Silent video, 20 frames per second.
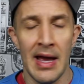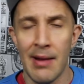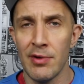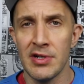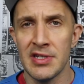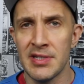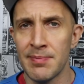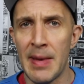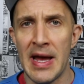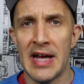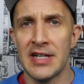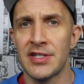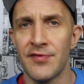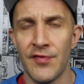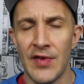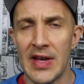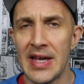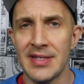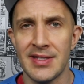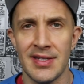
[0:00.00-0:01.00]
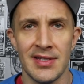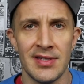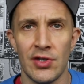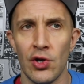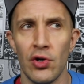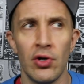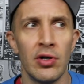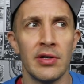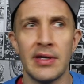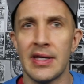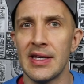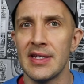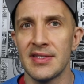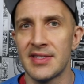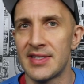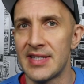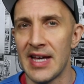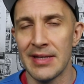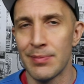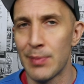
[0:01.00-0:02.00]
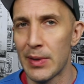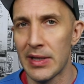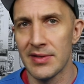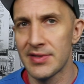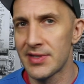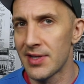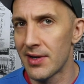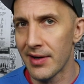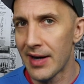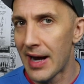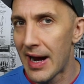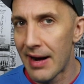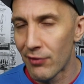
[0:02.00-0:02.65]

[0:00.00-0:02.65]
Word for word: Hammer Smashed Face is the hookiest death metal song